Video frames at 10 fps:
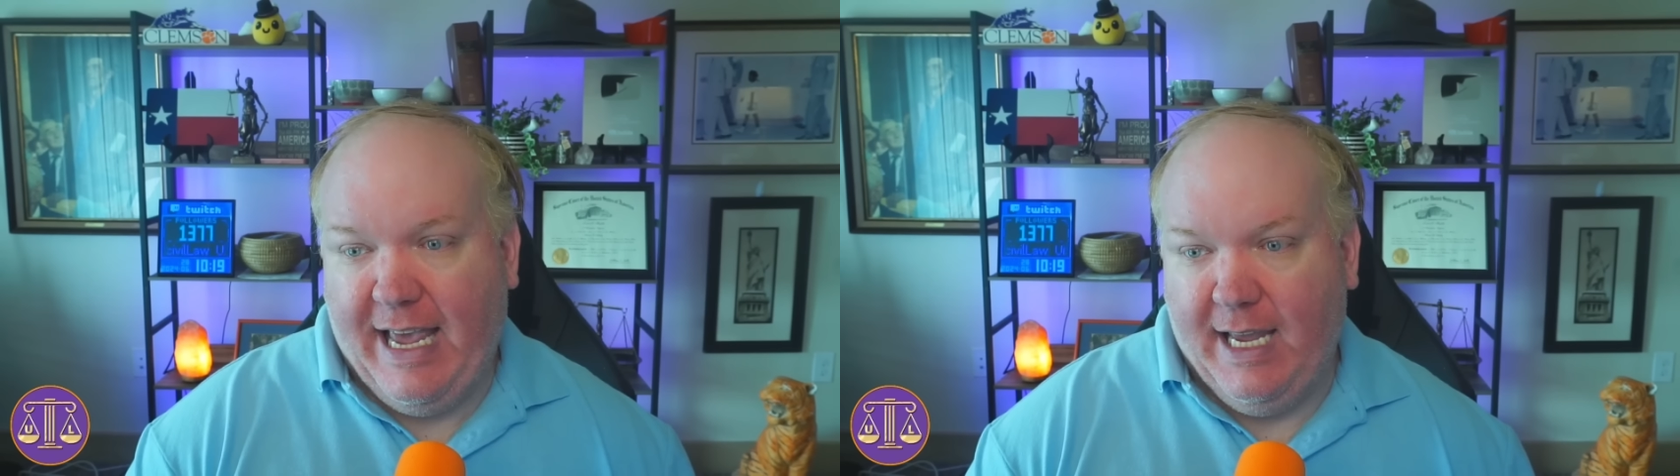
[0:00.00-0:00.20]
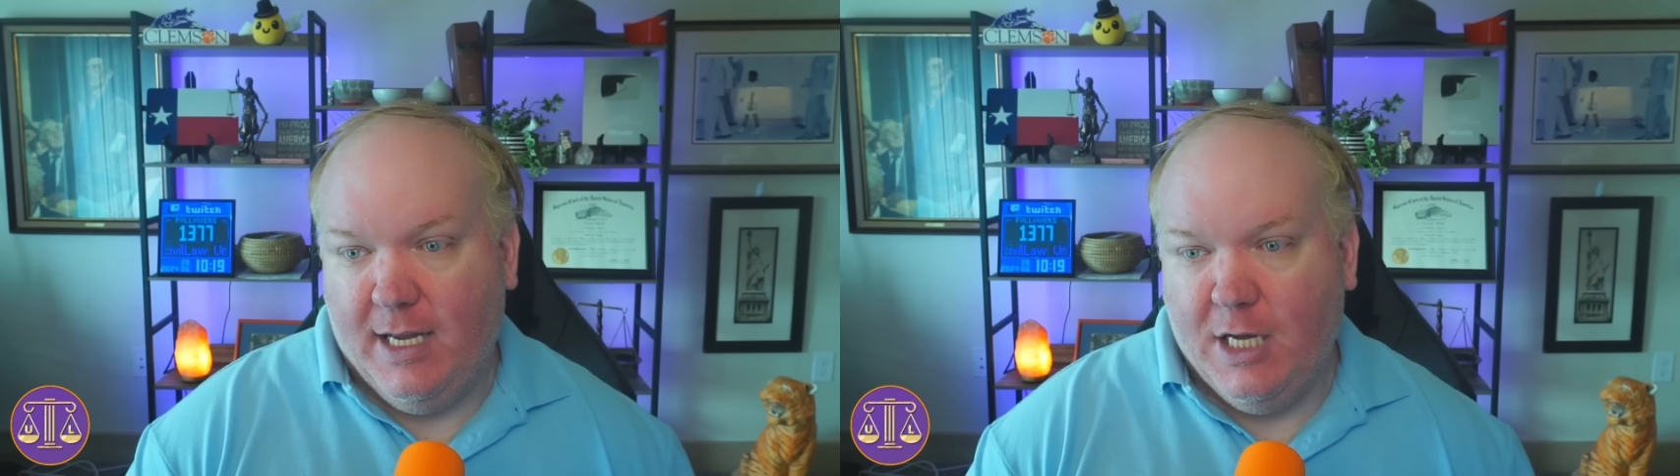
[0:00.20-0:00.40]

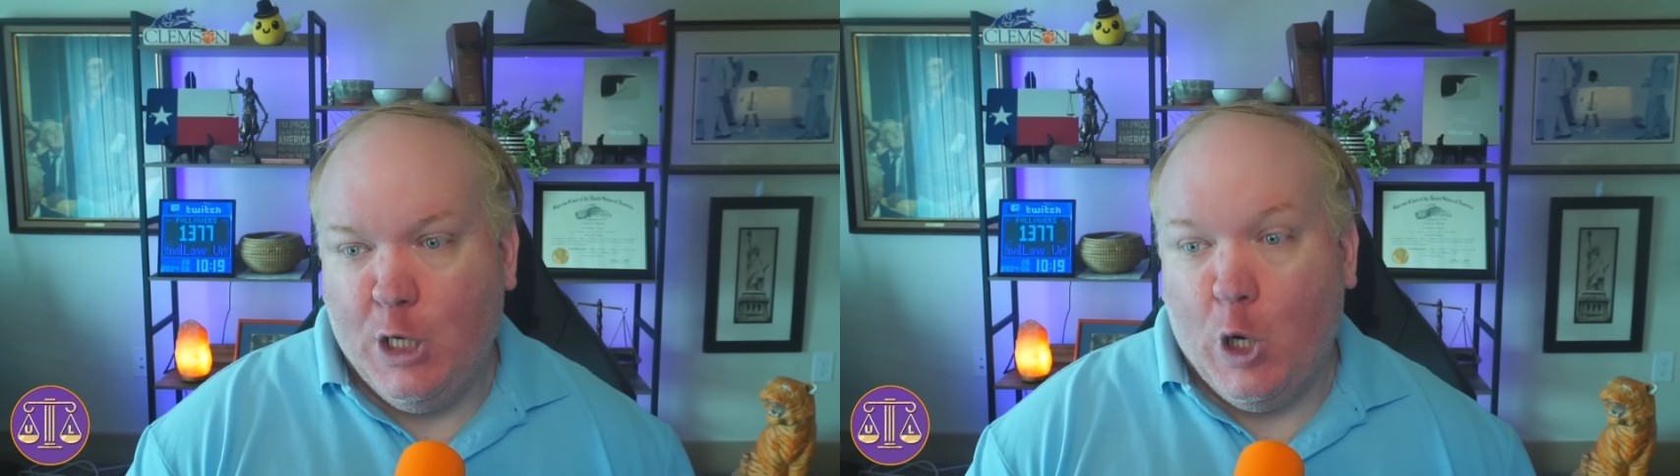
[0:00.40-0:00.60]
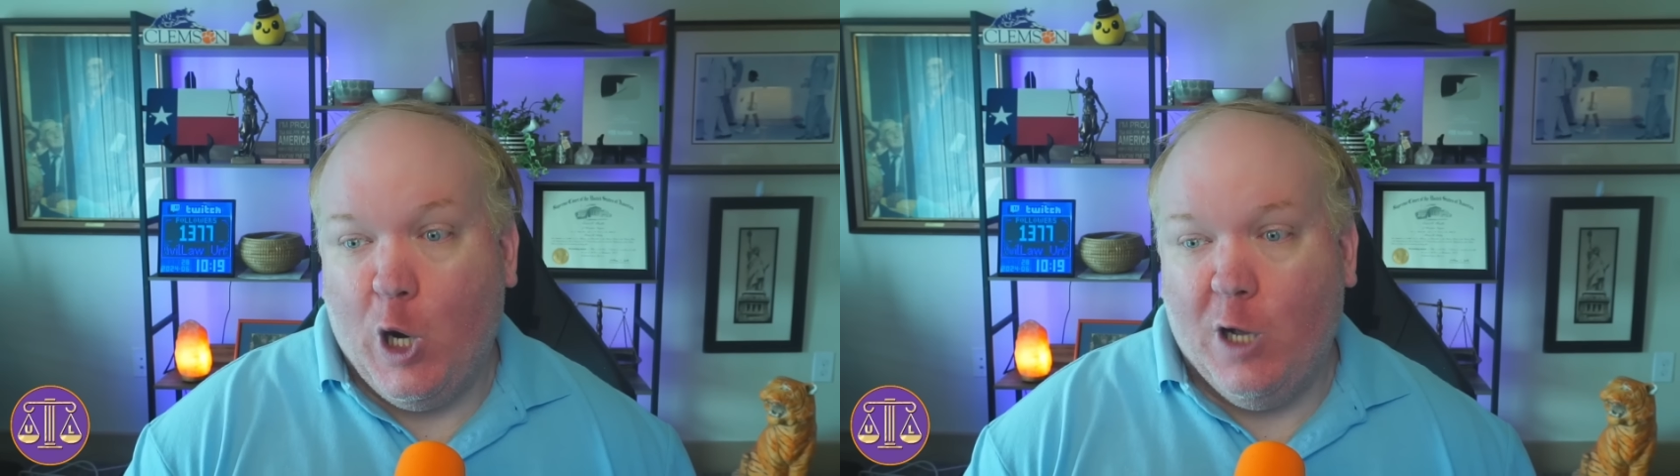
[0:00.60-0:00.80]
hey,
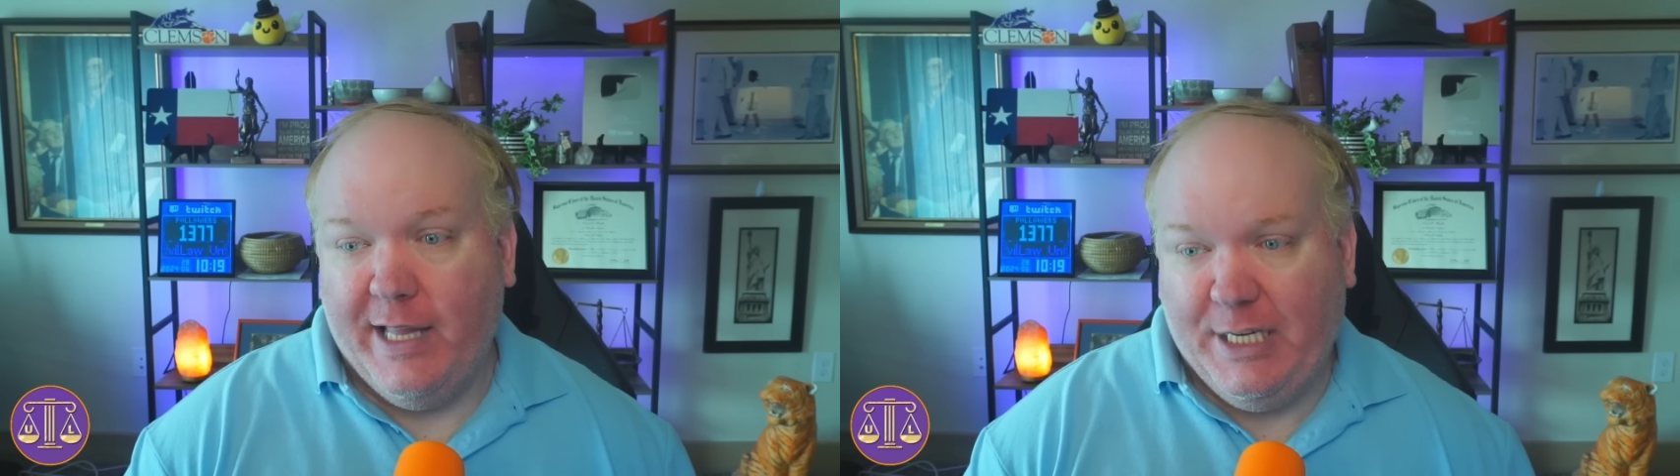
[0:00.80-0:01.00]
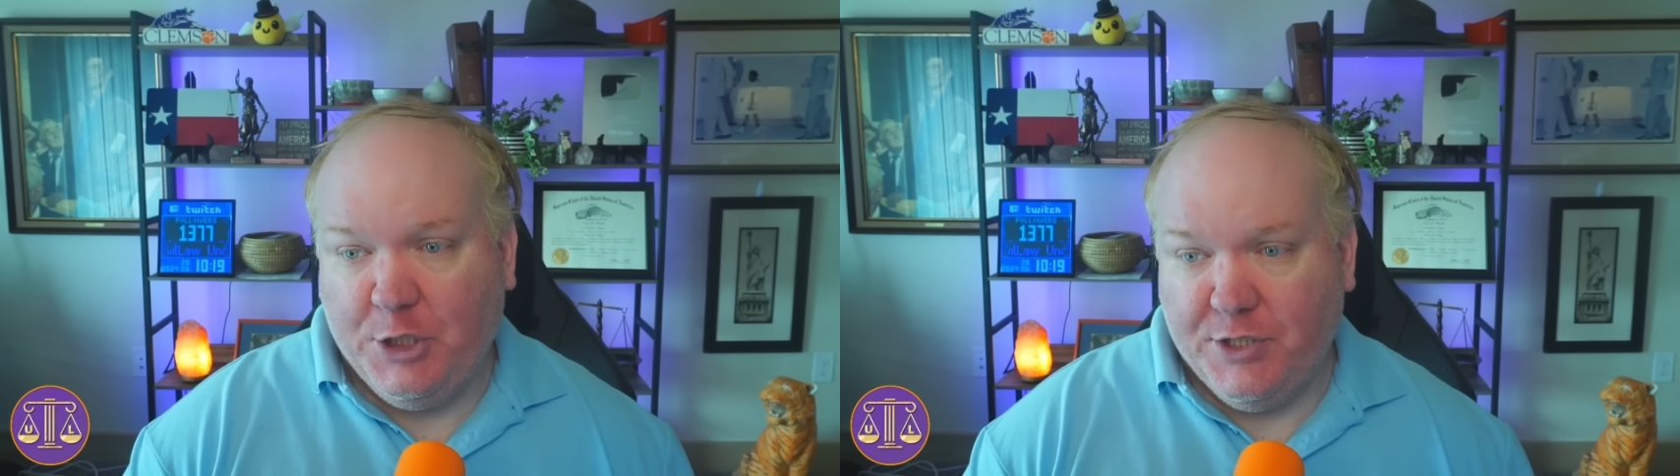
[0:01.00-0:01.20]

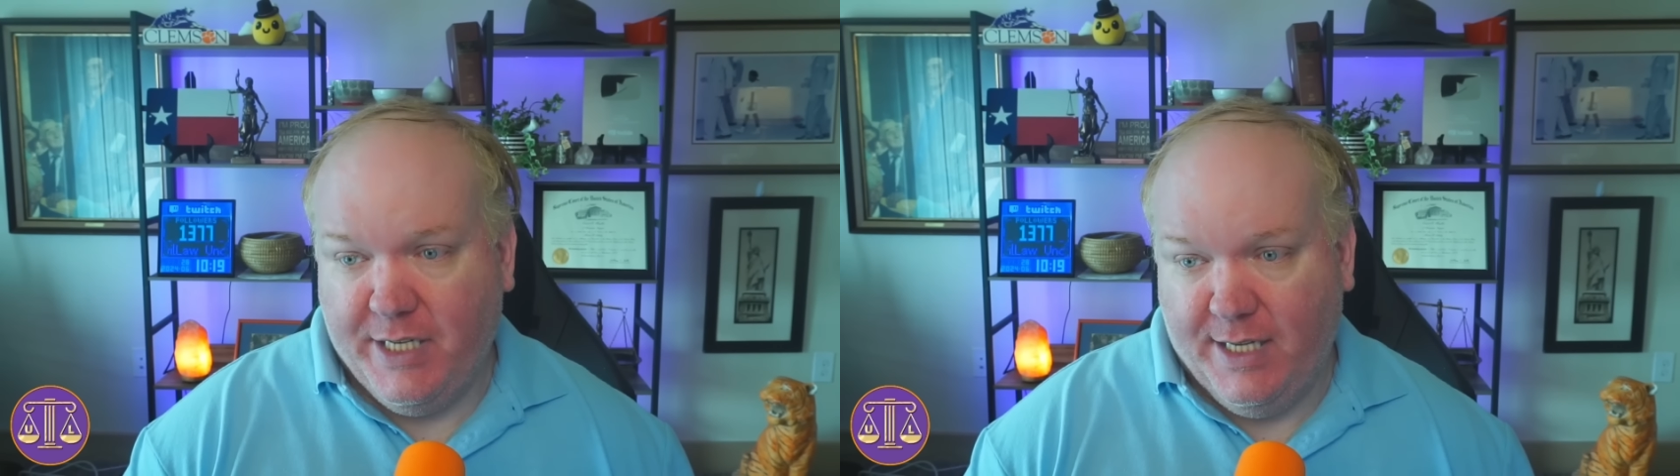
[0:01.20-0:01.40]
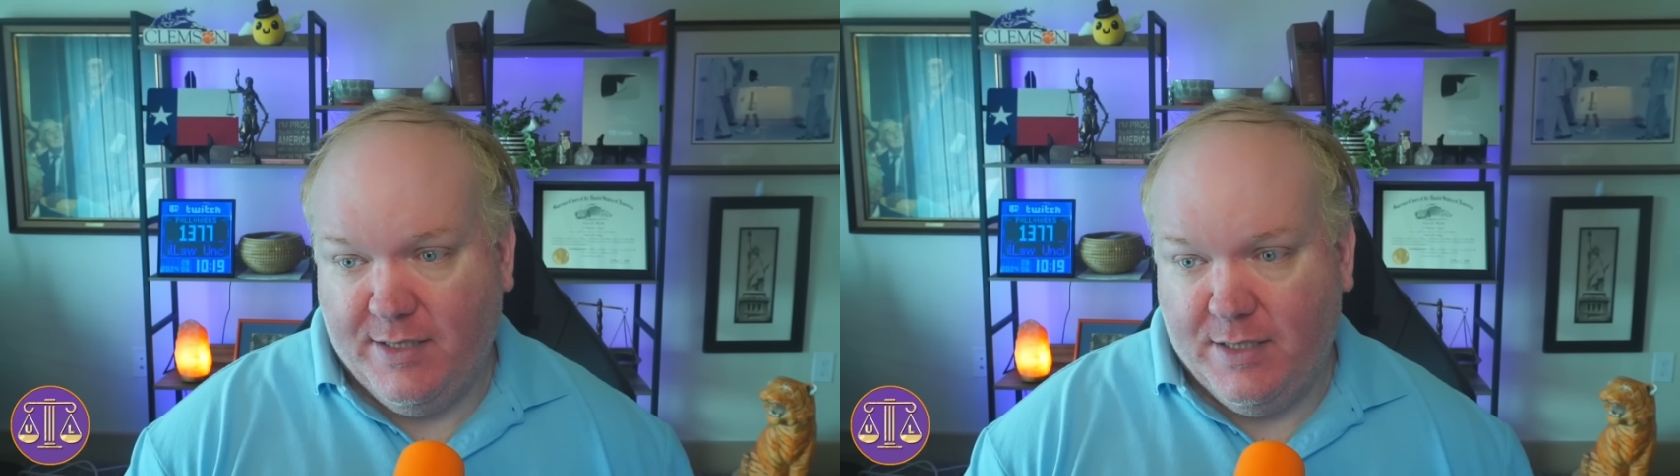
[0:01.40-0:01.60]
all
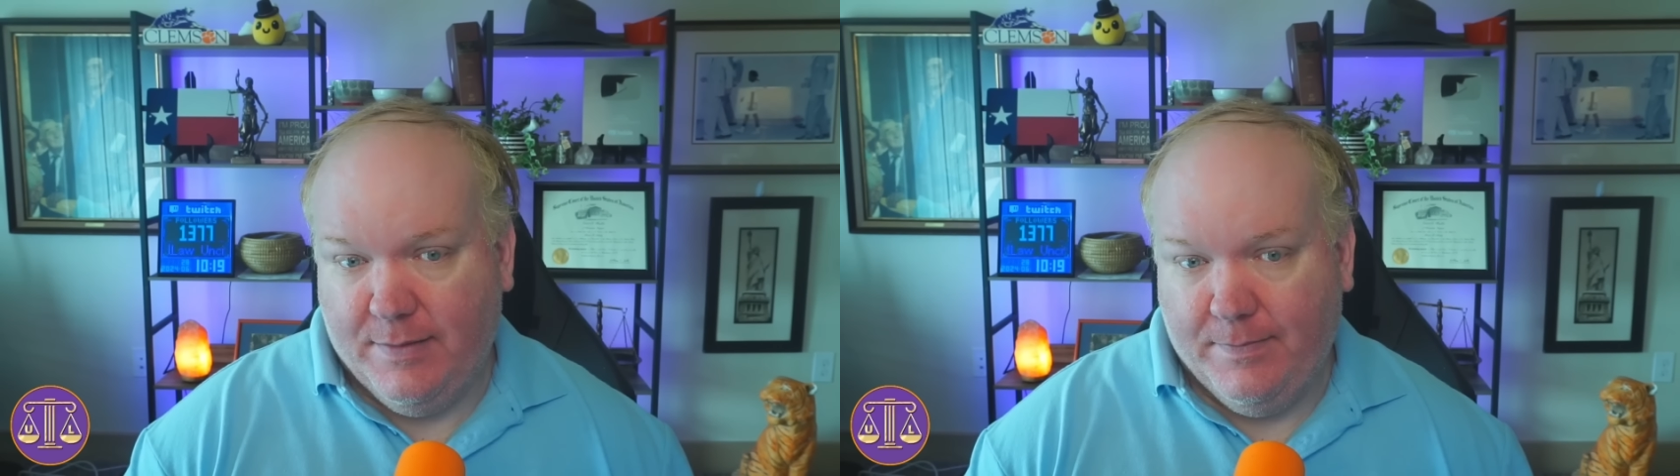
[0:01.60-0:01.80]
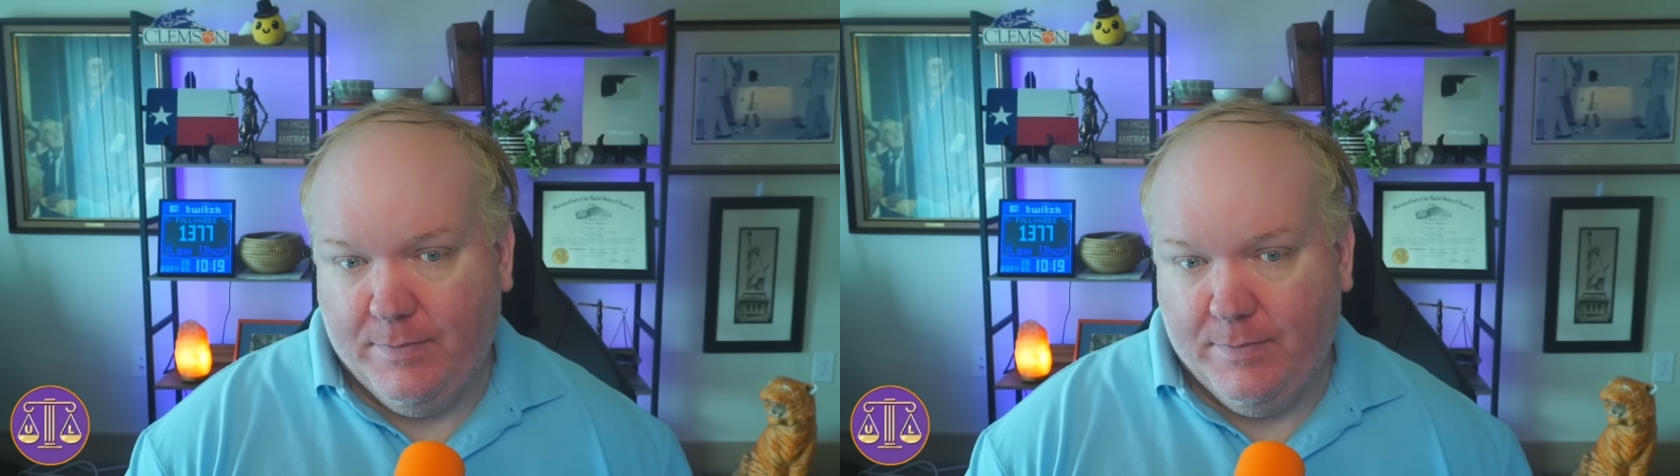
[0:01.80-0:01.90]
agencies,